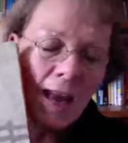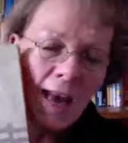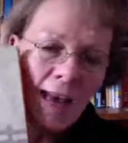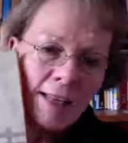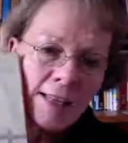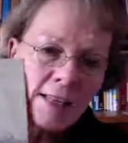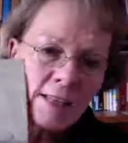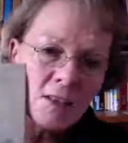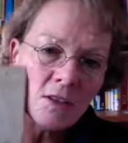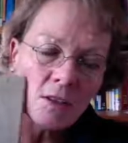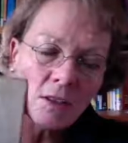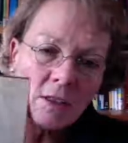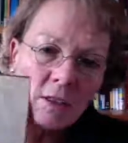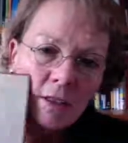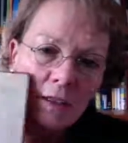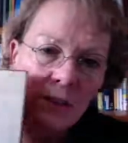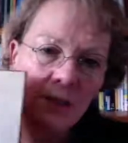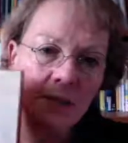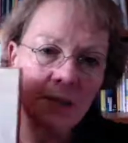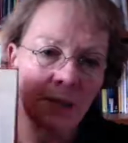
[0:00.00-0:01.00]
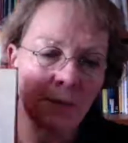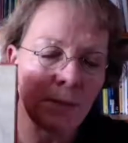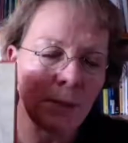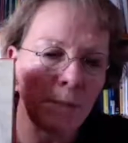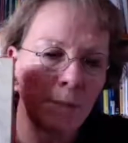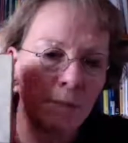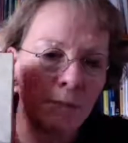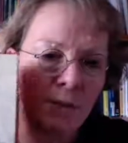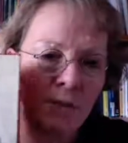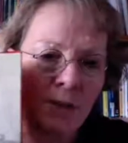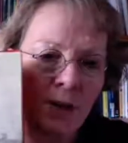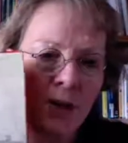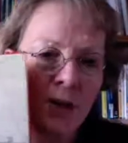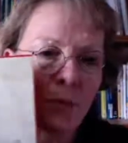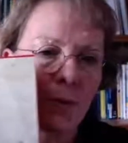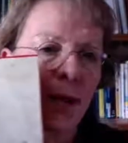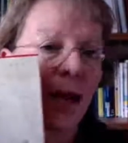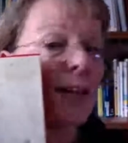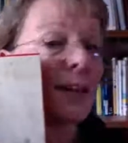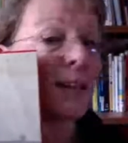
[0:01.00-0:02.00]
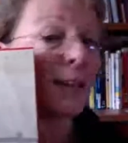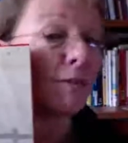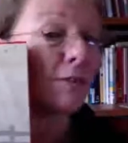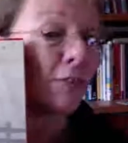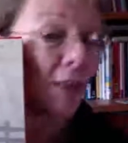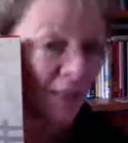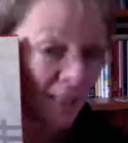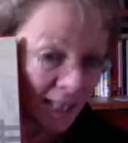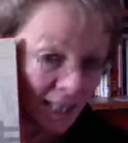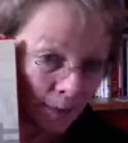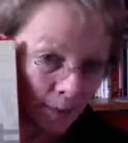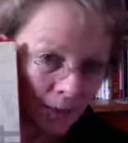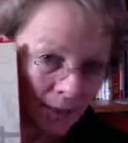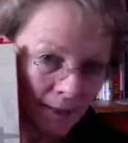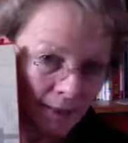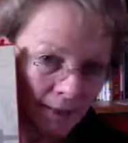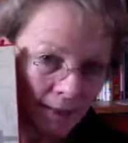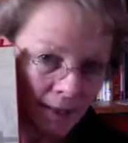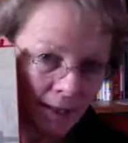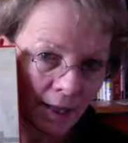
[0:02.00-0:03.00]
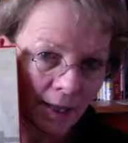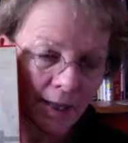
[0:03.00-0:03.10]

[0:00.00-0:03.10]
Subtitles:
and some people refer to it as the frontispiece.